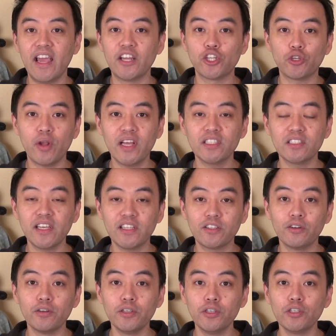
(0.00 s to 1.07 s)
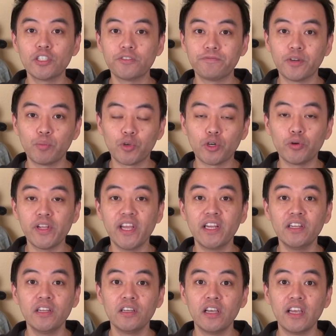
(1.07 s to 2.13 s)
and translate their news from
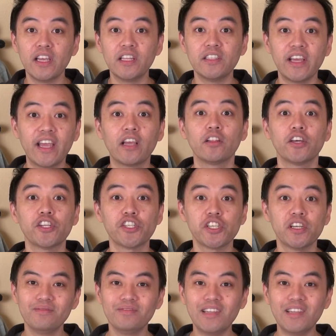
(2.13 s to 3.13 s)
Korean into English.